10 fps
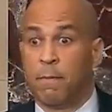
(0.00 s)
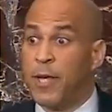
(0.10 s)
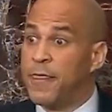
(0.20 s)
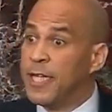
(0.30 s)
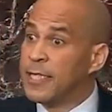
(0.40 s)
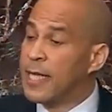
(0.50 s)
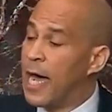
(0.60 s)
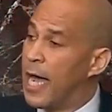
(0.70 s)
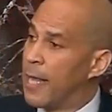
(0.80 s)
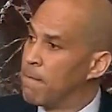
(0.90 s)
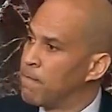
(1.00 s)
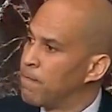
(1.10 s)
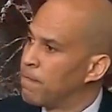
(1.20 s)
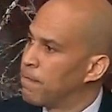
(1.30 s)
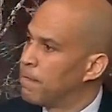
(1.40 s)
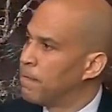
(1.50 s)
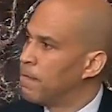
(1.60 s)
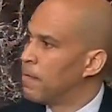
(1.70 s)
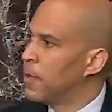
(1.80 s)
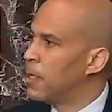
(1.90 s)
But this time,
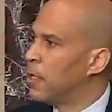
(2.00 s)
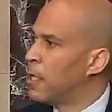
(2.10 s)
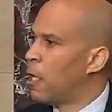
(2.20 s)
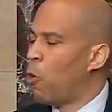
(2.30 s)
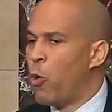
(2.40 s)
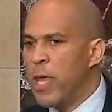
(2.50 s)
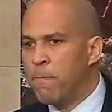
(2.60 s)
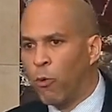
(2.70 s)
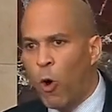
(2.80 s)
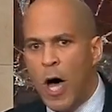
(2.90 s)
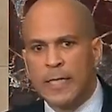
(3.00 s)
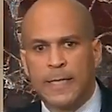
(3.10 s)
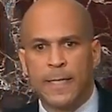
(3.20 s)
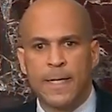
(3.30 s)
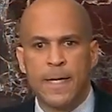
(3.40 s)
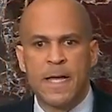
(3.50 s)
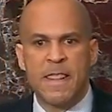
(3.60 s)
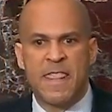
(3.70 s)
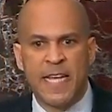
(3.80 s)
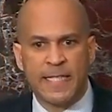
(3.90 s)
we brought
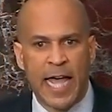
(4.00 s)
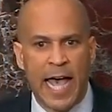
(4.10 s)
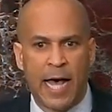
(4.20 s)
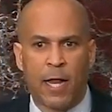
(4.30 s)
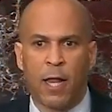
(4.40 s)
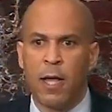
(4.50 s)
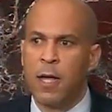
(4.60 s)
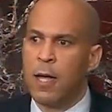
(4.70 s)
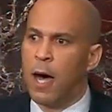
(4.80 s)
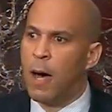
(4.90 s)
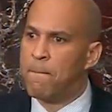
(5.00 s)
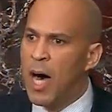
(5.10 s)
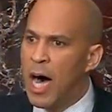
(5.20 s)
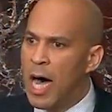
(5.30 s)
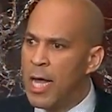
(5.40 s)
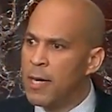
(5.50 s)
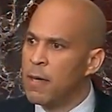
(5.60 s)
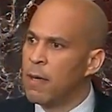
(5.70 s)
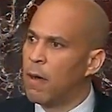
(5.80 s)
this hell upon